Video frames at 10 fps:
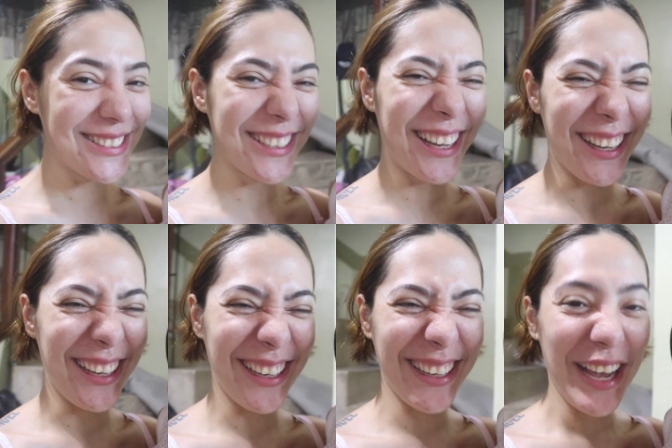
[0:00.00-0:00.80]

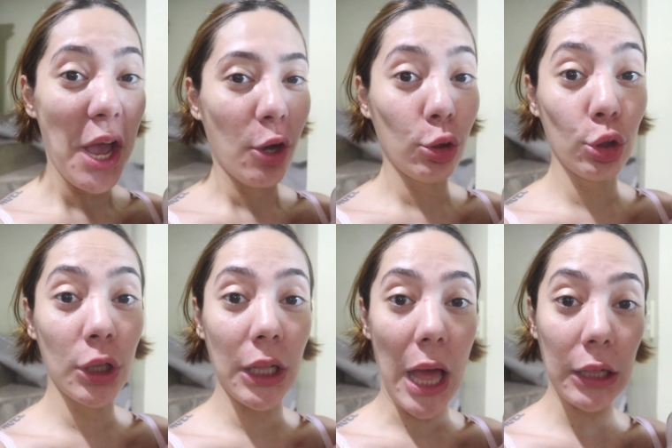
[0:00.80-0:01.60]

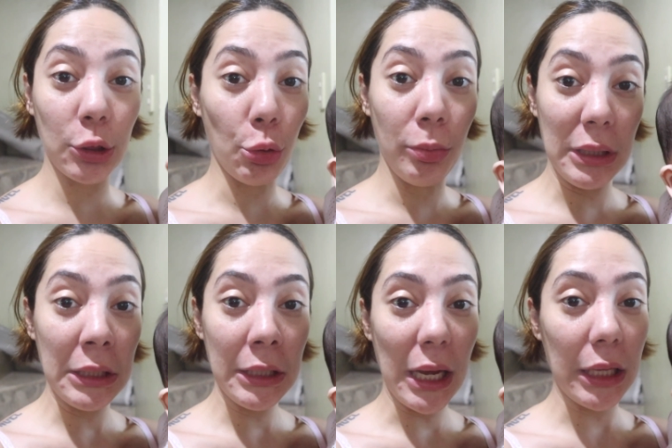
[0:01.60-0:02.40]
Good luck to
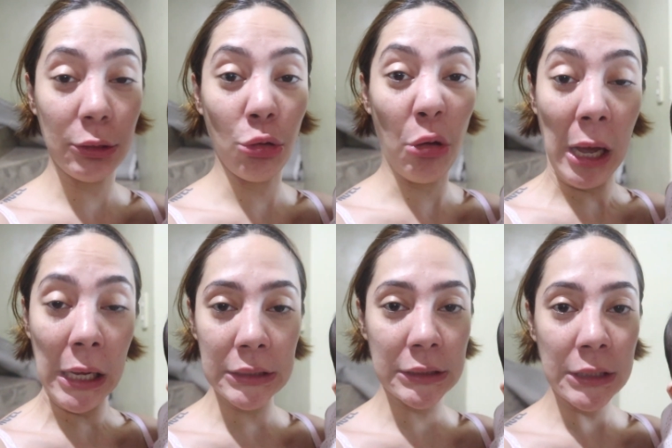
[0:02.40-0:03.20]
me and to
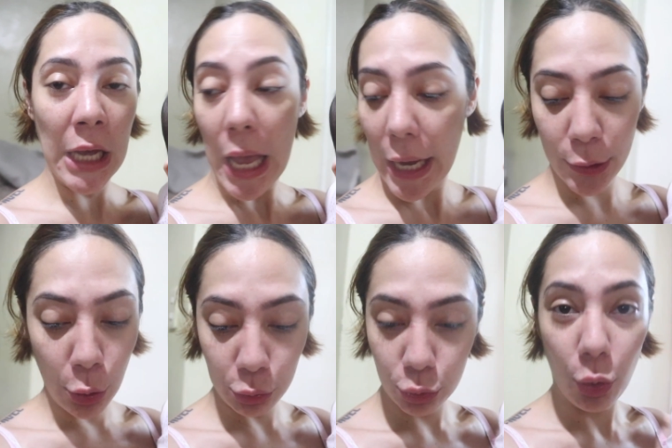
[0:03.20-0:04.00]
us. I
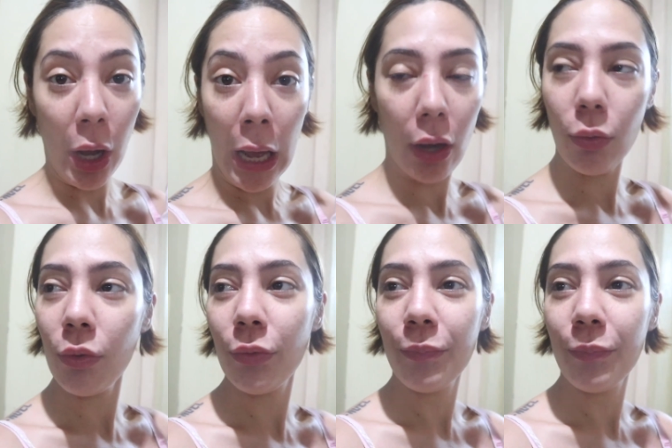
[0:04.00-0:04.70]
don't know how.